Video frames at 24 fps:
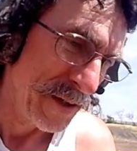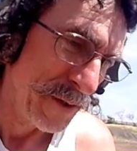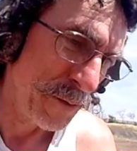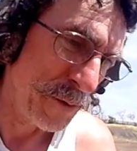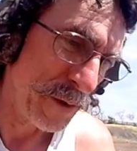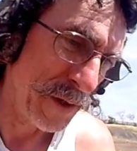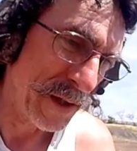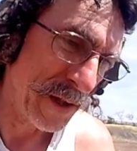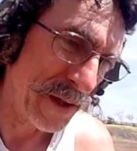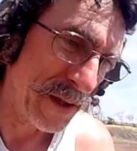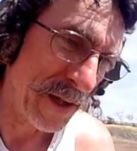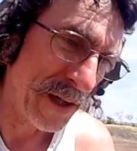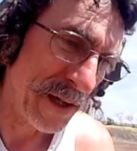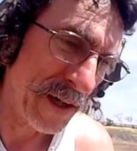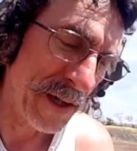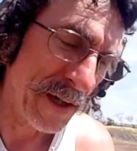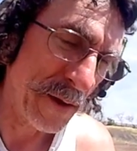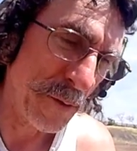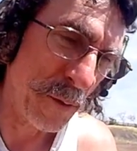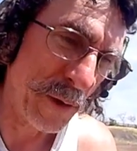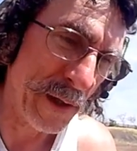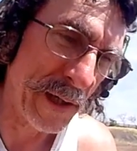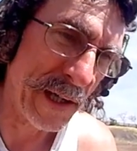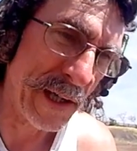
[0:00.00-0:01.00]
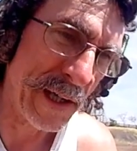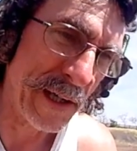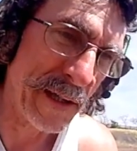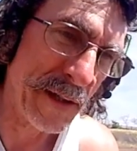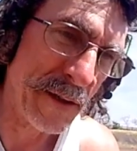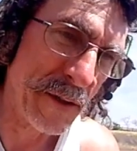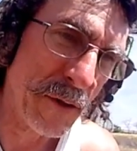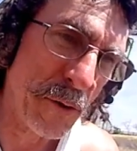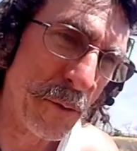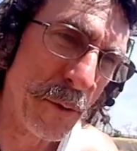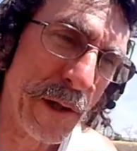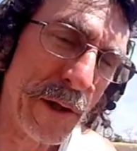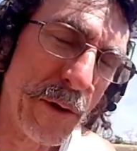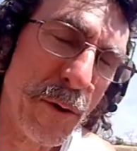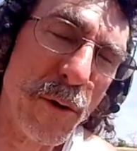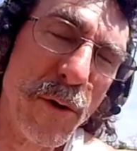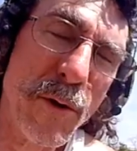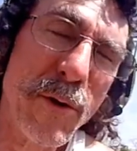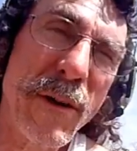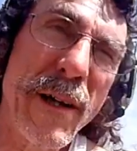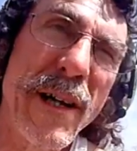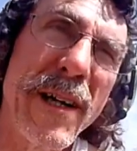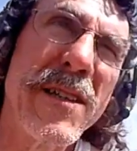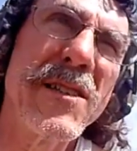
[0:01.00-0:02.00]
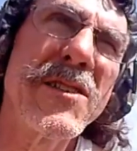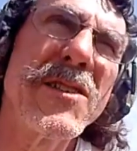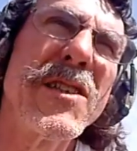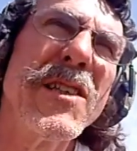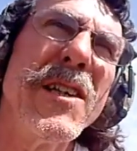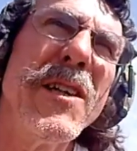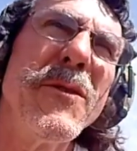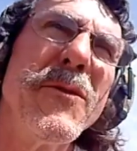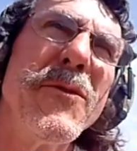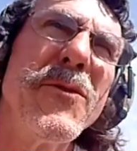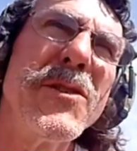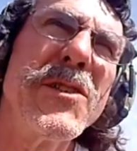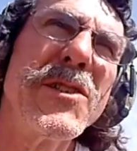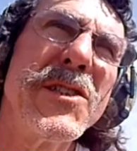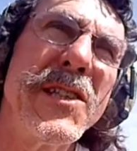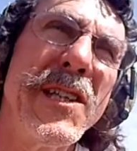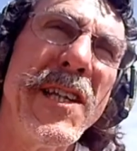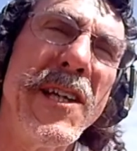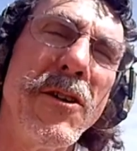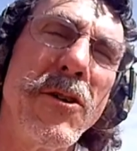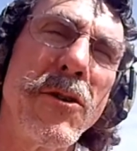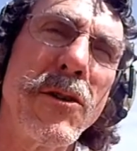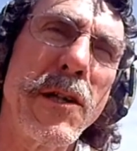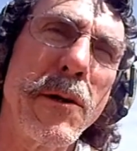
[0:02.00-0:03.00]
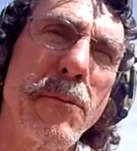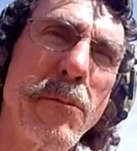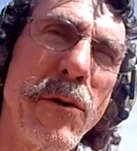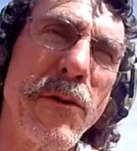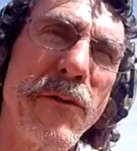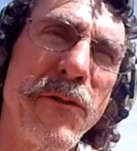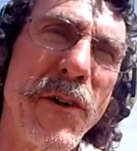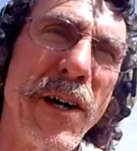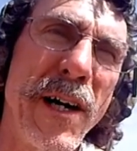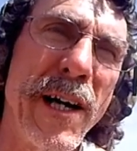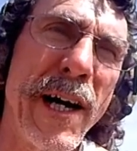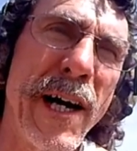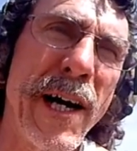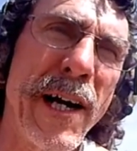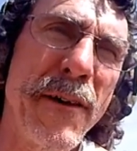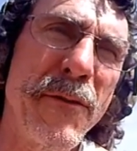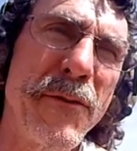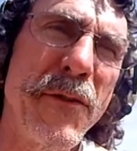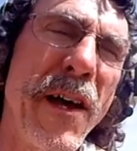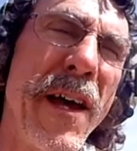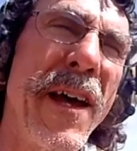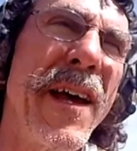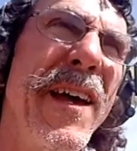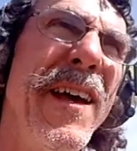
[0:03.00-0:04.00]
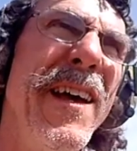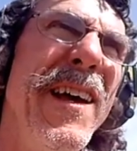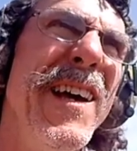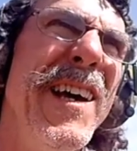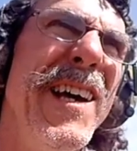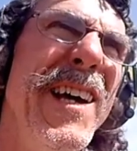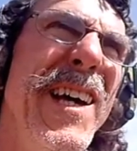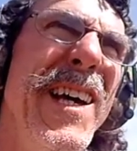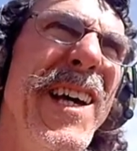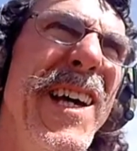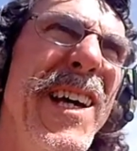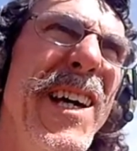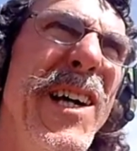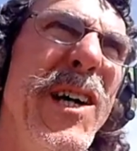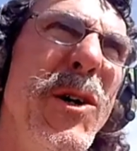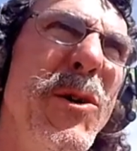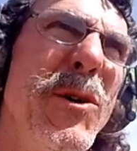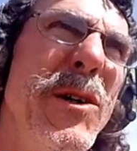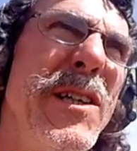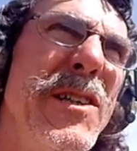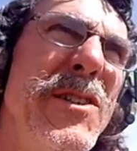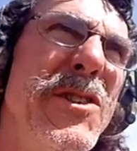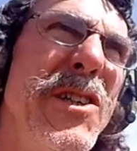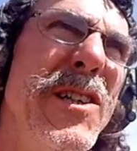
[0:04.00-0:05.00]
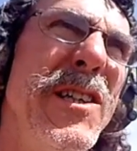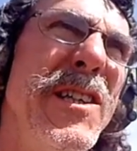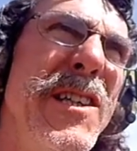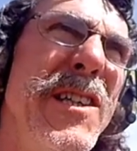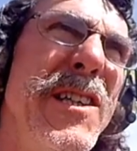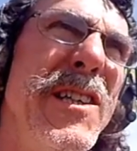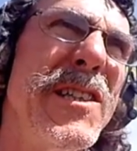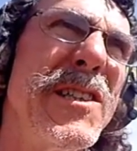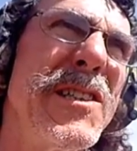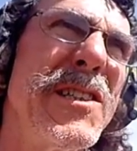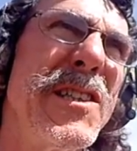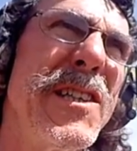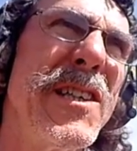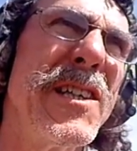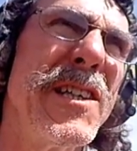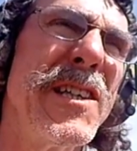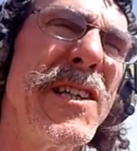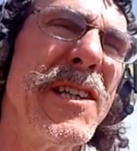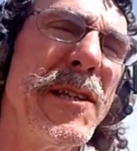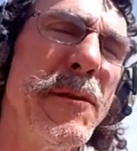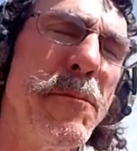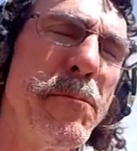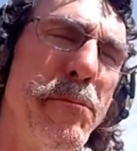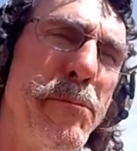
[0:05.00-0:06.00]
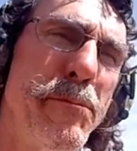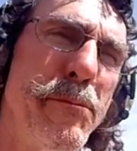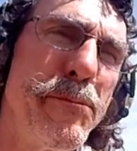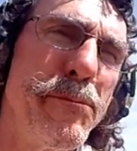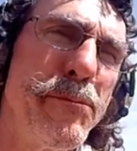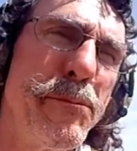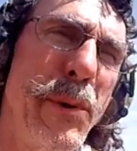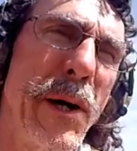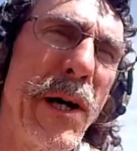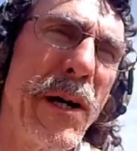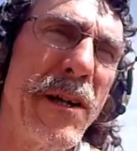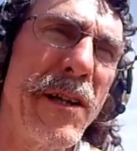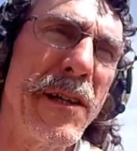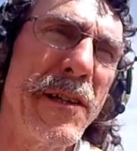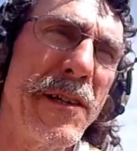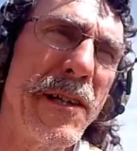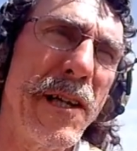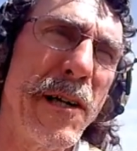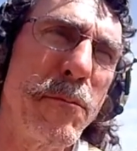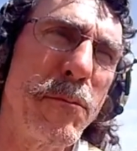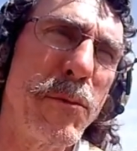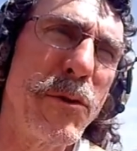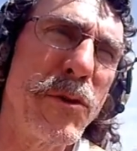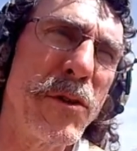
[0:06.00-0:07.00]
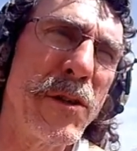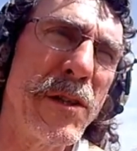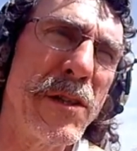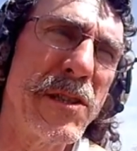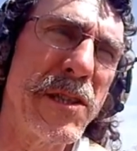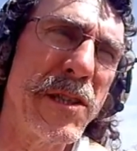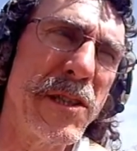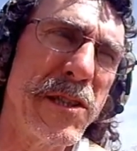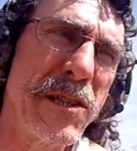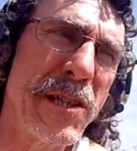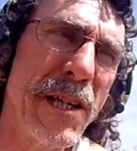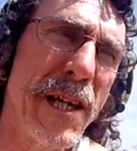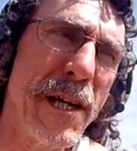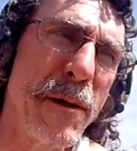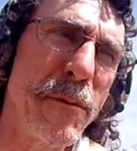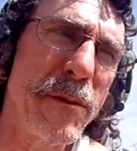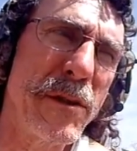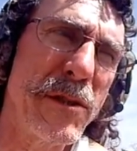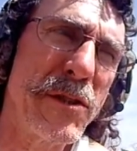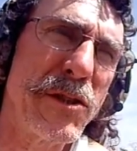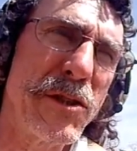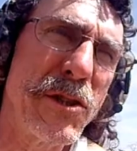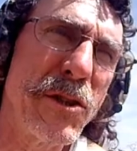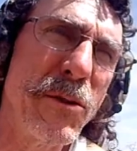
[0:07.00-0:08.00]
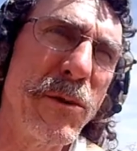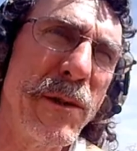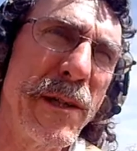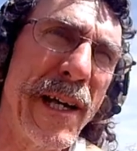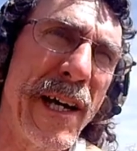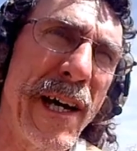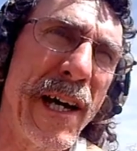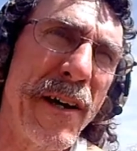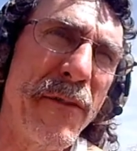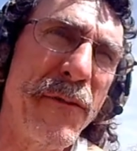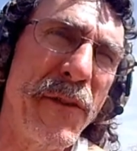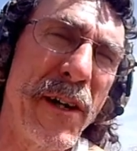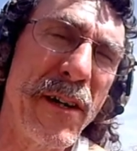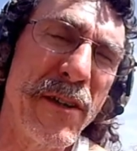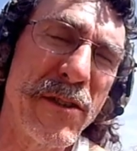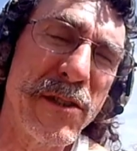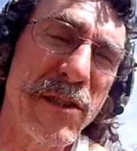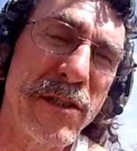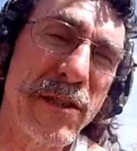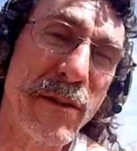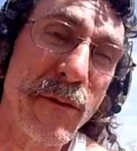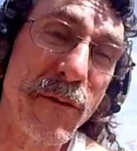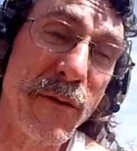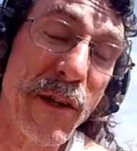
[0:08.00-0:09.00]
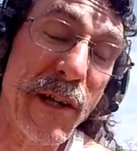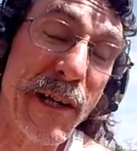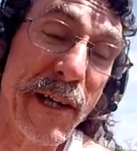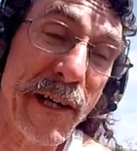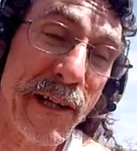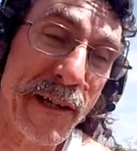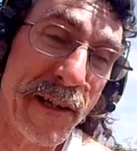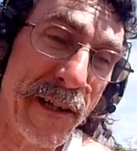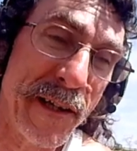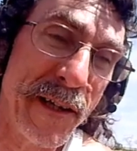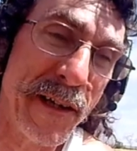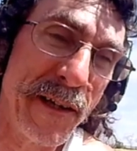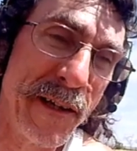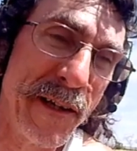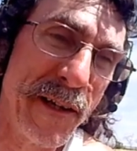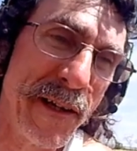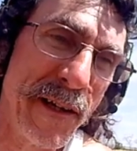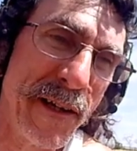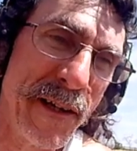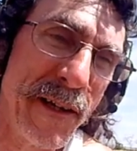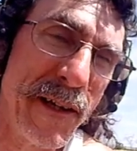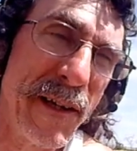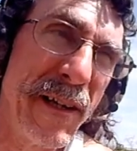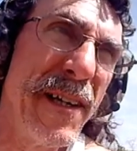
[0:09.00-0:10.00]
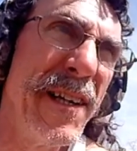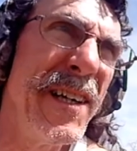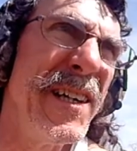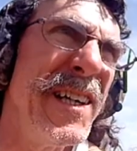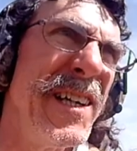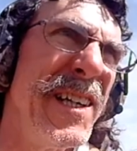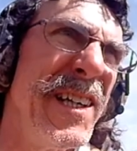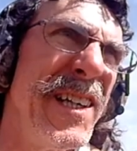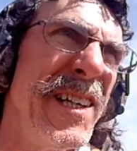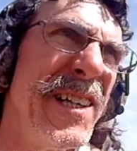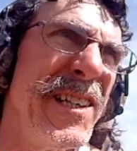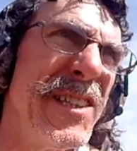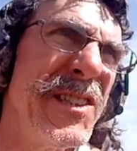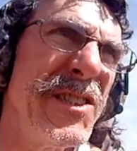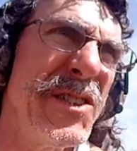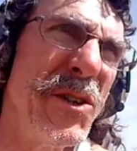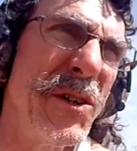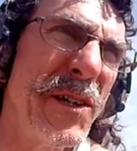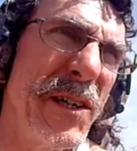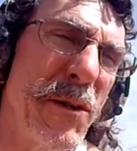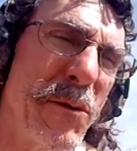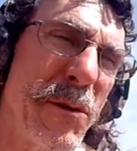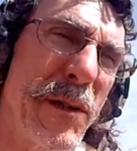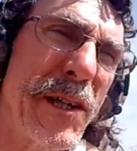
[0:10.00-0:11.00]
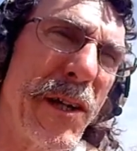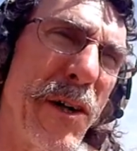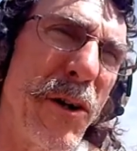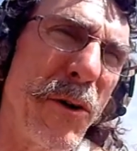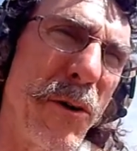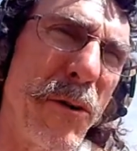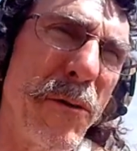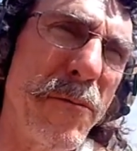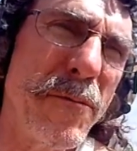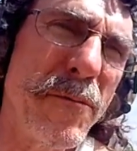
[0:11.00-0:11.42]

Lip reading: with 1 3/4 ounce of steel number 5, which is in pellet number is the same as 2.5 ounces of lead. So here we go.